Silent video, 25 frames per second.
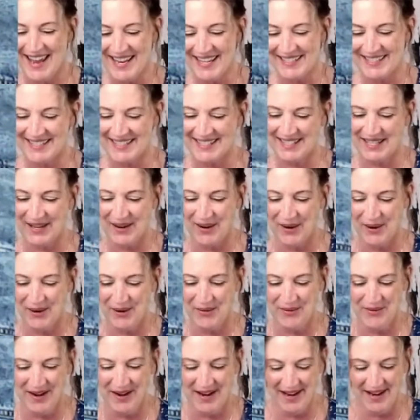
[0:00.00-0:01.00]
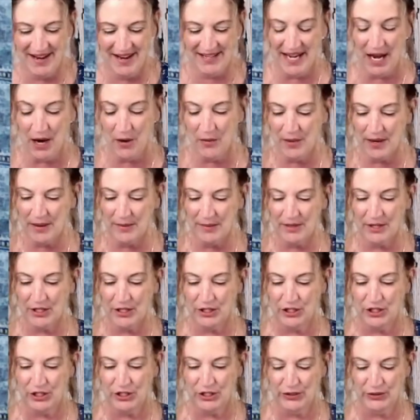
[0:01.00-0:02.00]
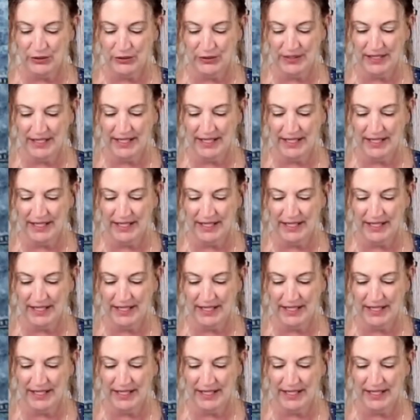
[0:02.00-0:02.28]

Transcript: So now what I'm going to do